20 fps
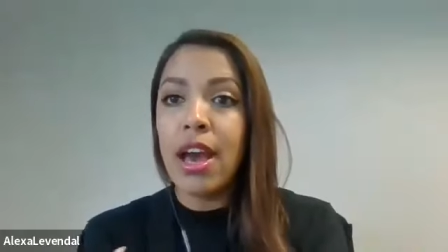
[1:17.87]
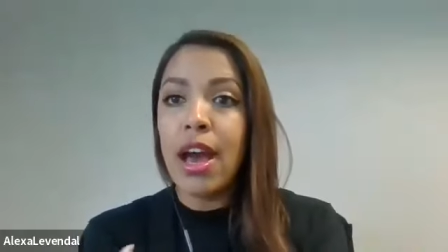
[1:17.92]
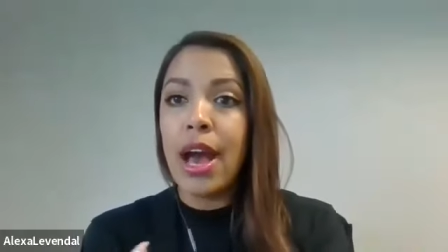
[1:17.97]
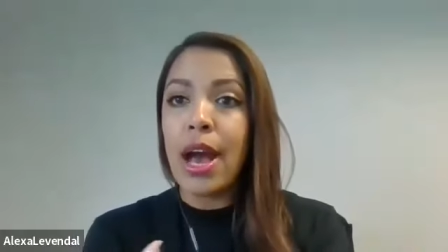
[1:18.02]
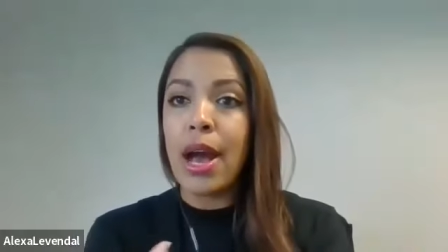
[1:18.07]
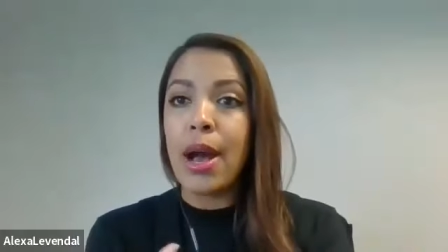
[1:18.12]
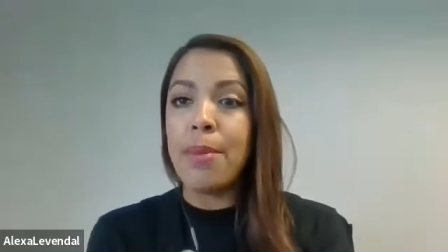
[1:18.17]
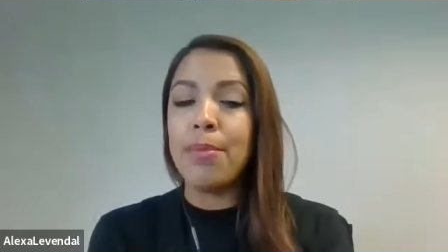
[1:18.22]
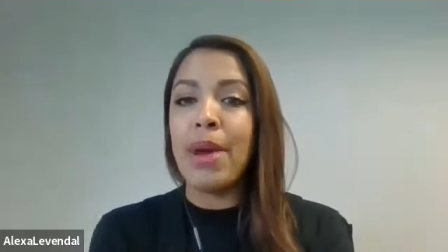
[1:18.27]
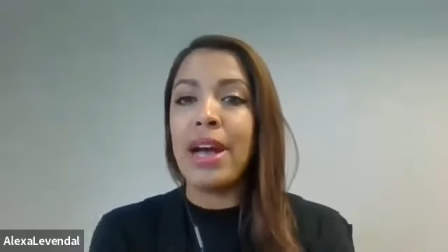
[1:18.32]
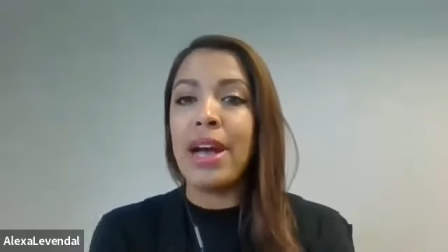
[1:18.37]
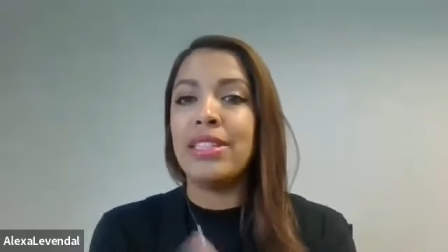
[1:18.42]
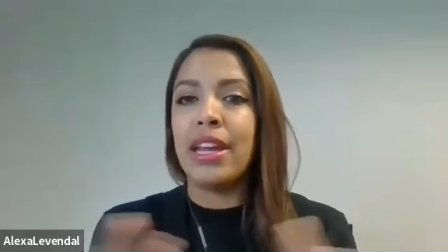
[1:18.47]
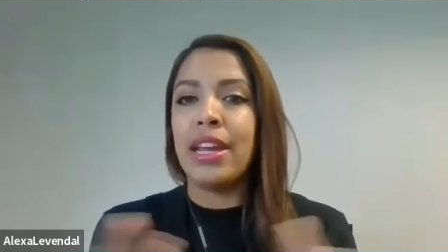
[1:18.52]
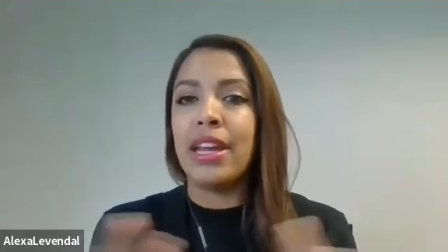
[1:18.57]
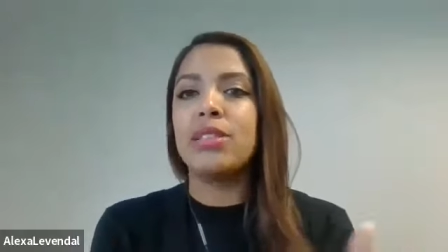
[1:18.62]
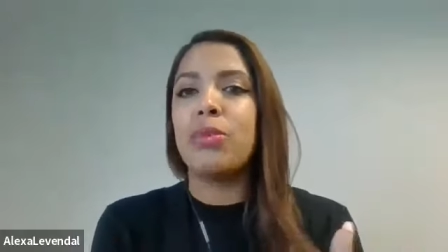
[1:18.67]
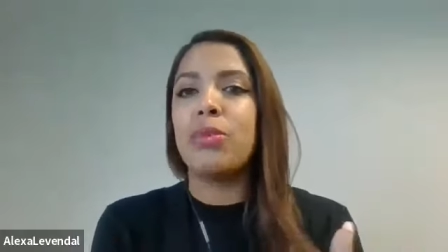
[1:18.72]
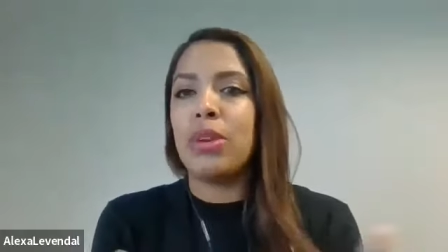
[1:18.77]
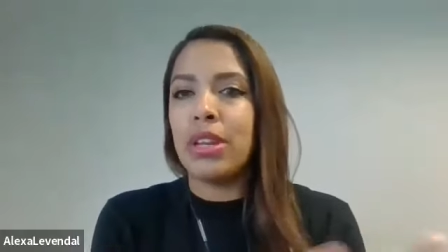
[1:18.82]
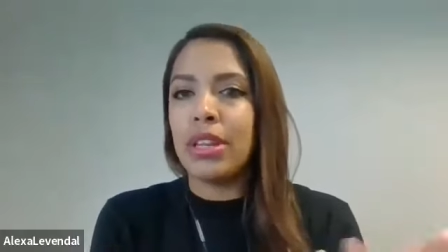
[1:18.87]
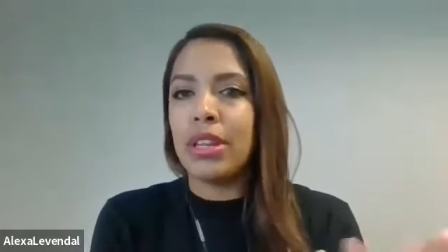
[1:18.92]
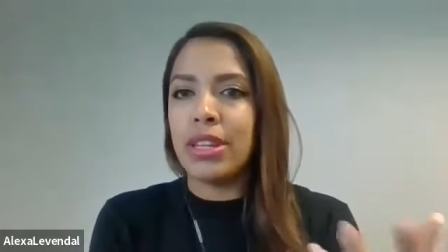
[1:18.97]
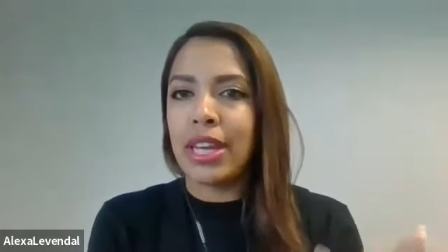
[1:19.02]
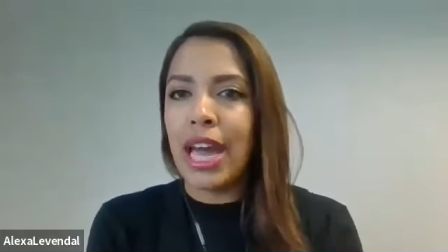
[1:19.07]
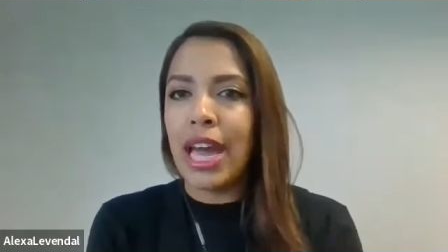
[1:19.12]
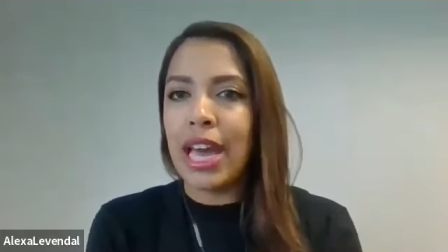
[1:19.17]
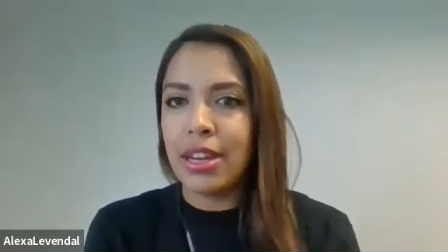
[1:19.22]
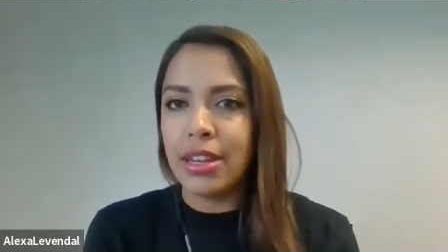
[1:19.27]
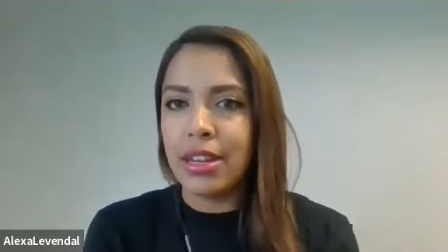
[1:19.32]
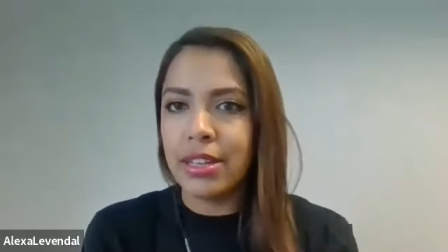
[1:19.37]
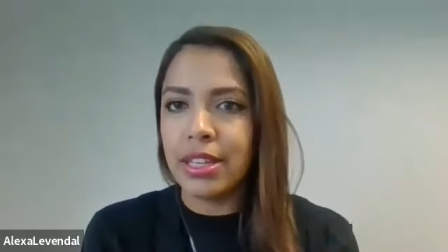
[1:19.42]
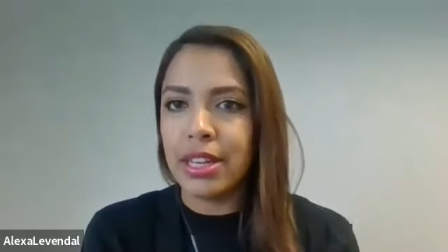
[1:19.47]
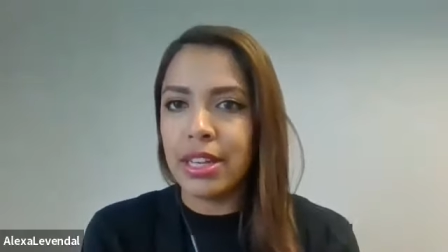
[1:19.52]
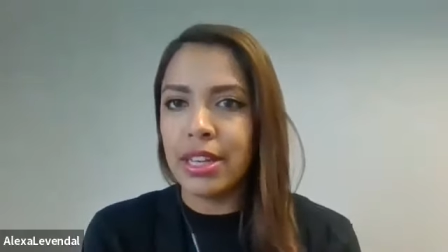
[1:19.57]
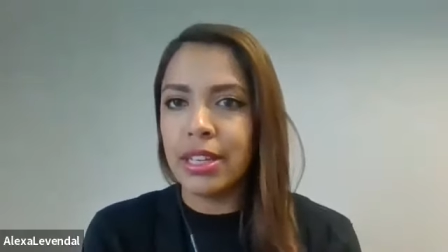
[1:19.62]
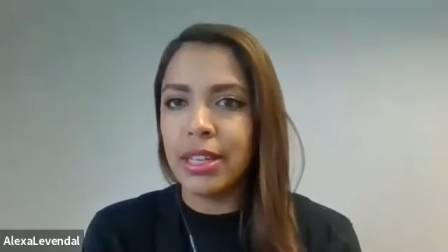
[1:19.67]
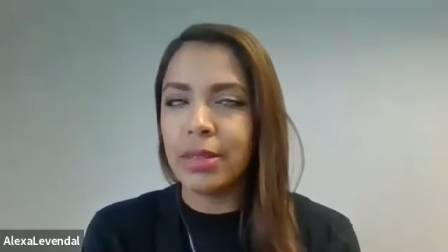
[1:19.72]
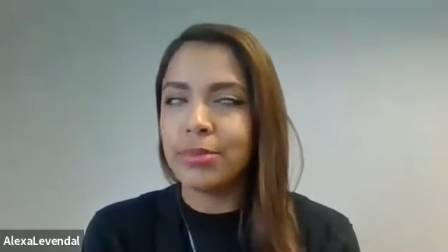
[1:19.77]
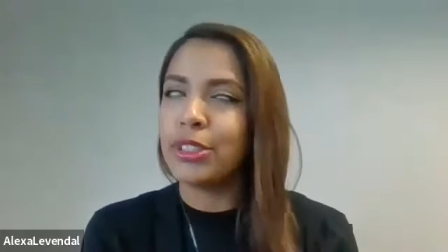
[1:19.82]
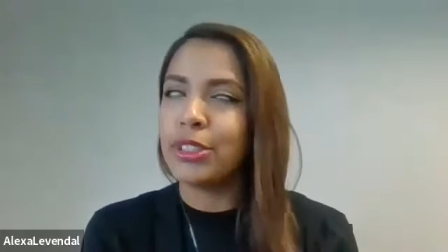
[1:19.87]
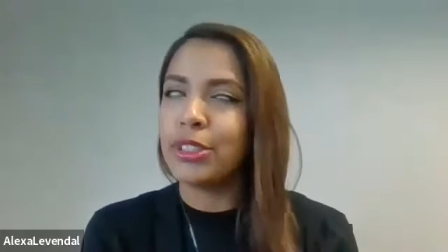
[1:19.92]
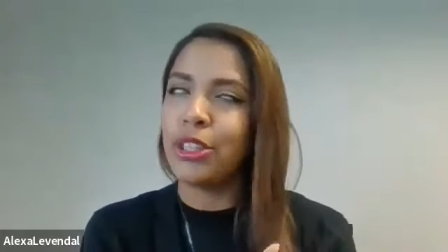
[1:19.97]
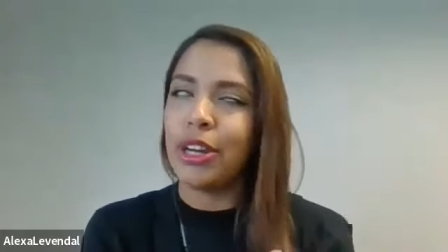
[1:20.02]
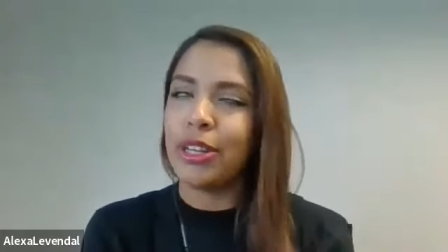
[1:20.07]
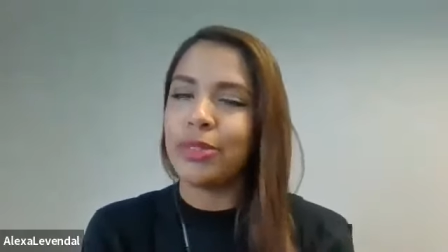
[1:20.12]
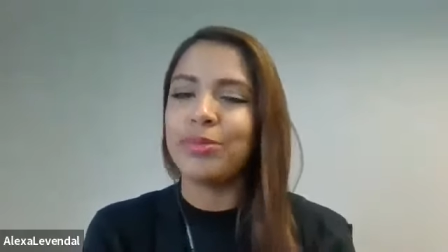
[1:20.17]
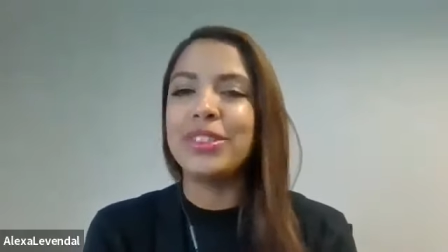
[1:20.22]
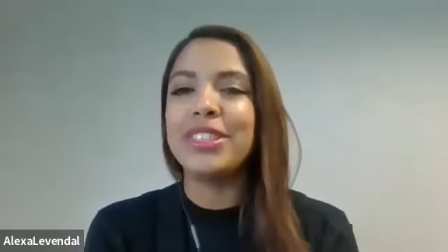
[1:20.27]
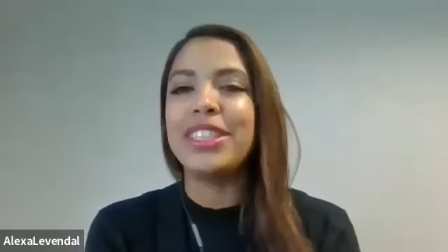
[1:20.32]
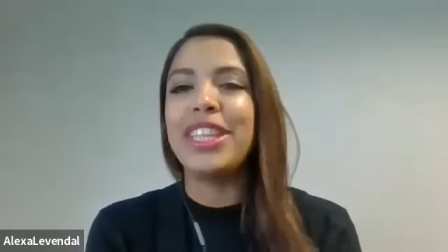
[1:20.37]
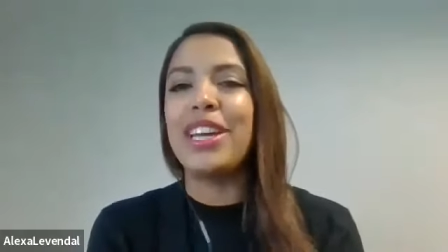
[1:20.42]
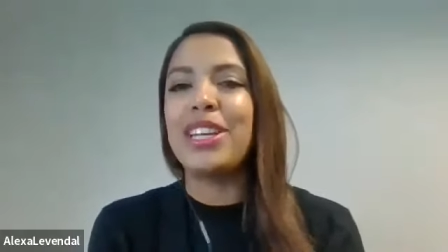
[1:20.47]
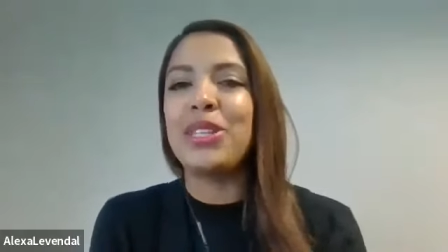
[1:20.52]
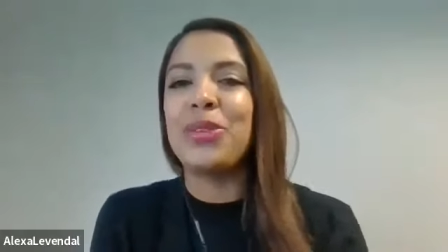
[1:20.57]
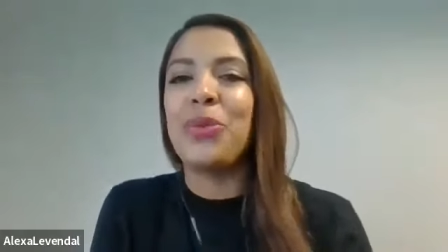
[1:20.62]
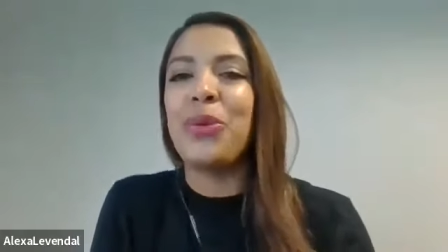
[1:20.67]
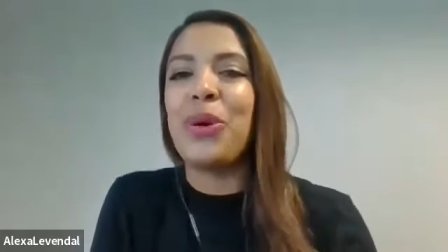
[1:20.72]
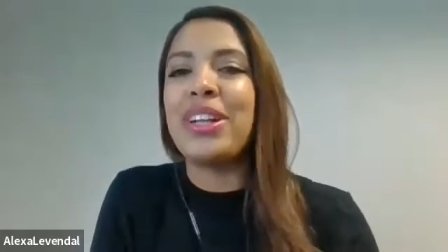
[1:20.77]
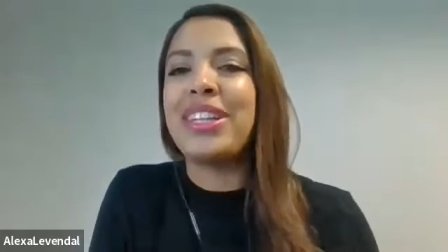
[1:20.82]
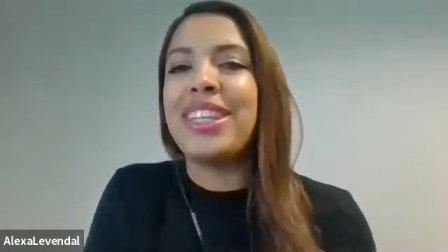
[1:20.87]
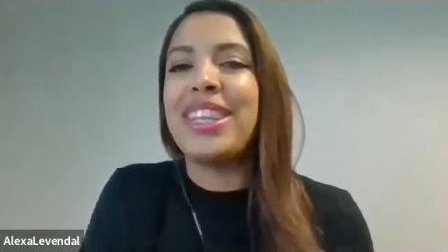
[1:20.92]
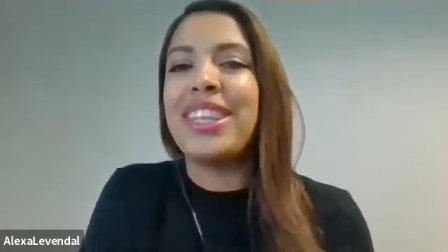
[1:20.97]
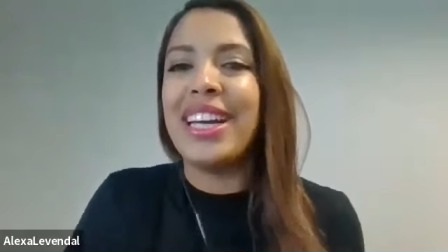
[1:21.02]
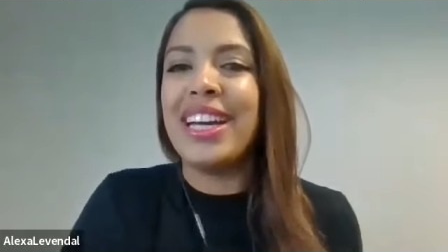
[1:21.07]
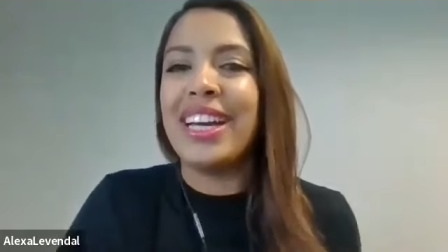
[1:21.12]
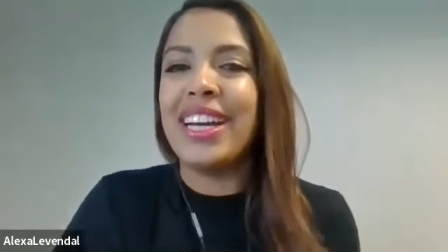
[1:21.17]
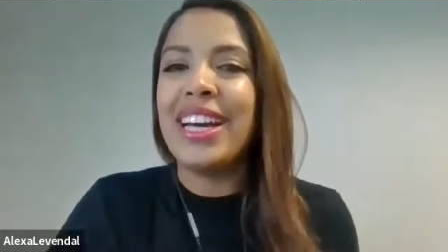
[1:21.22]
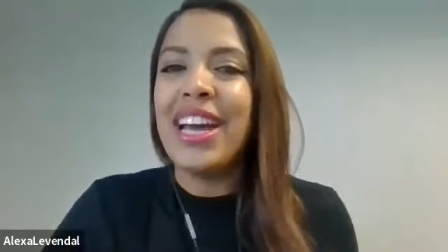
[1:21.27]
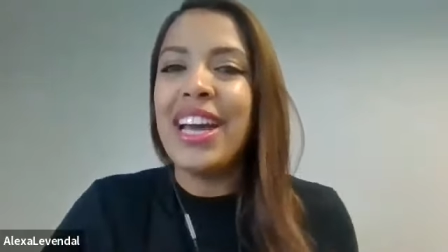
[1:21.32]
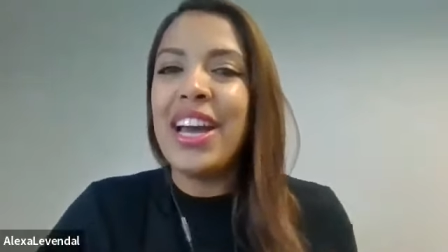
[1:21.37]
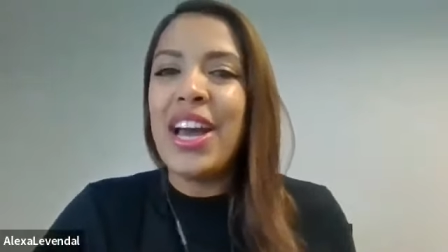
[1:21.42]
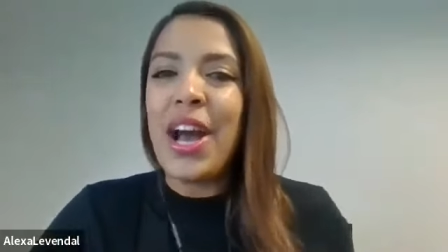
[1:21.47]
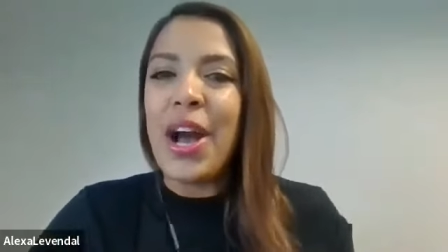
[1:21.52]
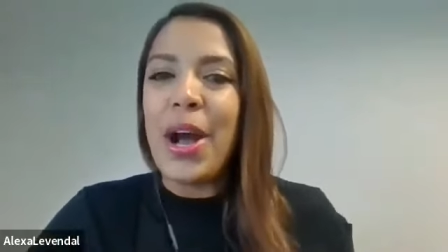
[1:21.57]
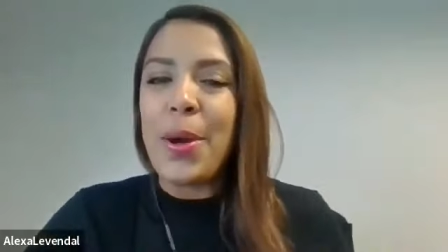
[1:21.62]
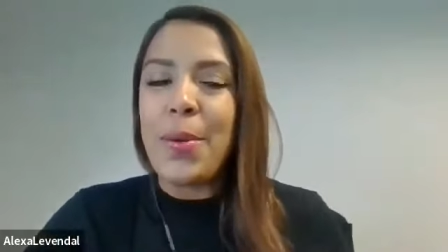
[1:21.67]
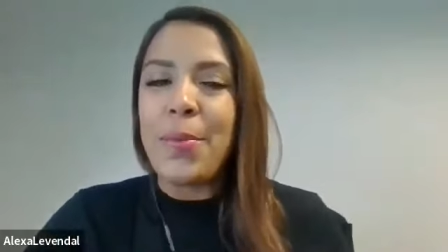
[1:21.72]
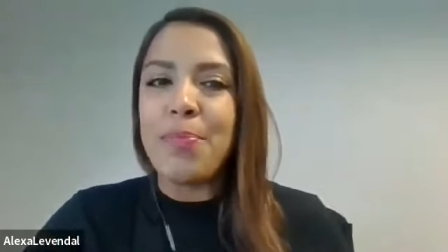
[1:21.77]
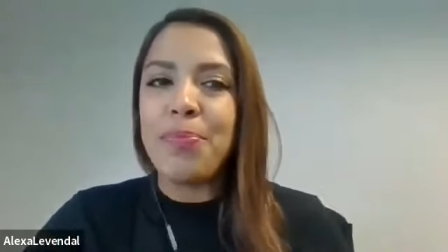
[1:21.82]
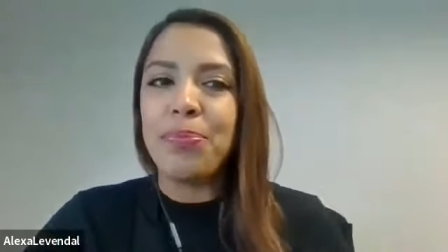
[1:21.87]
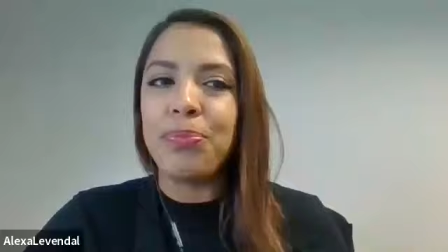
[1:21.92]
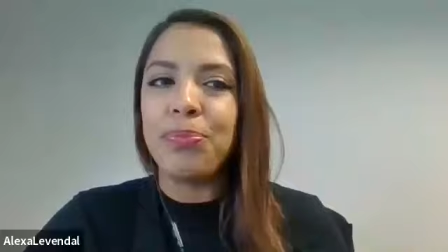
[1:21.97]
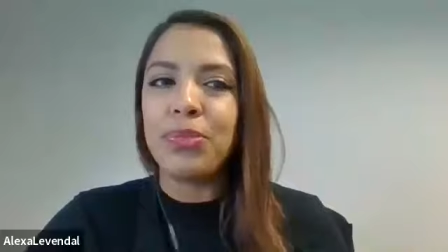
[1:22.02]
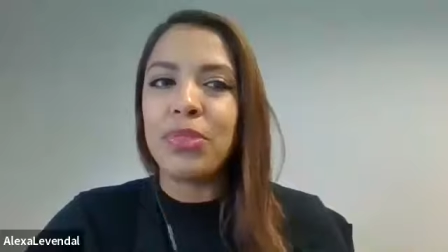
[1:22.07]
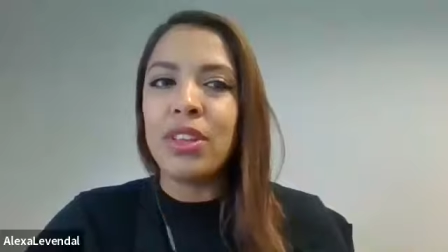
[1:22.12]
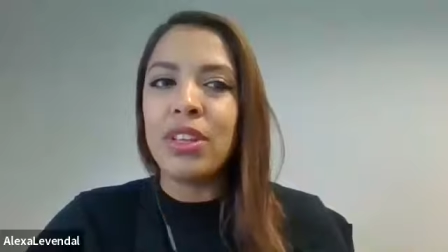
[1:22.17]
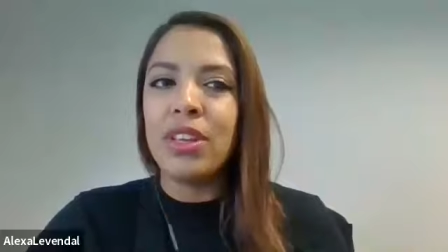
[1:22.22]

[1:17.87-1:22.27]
Um, as that is what the calendar, sorry, that is what the um,